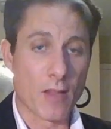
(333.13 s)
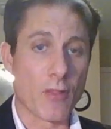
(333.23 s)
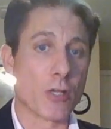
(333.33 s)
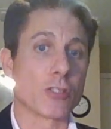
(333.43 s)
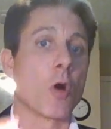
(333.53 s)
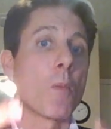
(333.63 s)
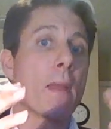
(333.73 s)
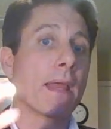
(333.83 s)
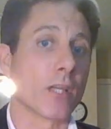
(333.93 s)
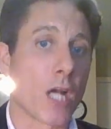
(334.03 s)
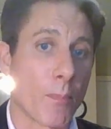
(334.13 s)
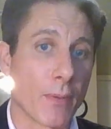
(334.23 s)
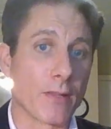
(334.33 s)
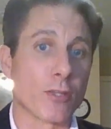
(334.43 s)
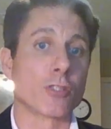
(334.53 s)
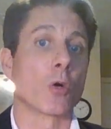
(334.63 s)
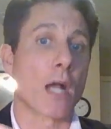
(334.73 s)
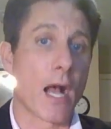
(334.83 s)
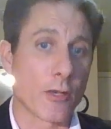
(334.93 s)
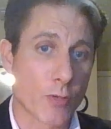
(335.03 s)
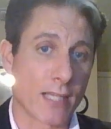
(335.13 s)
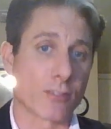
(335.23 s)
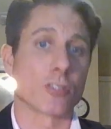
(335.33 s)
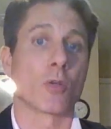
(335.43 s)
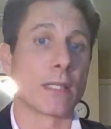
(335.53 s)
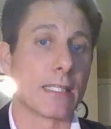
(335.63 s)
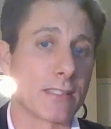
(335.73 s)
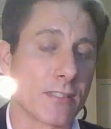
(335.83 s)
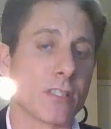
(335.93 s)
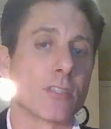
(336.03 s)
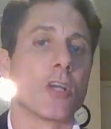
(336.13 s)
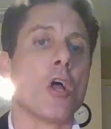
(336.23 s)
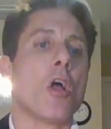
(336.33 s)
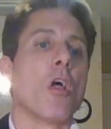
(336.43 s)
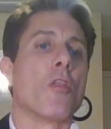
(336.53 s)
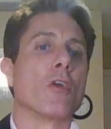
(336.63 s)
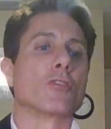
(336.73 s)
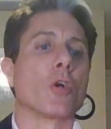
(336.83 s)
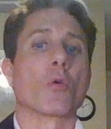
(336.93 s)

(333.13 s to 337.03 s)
There's no main company, there's no contracts, there's no leases, there's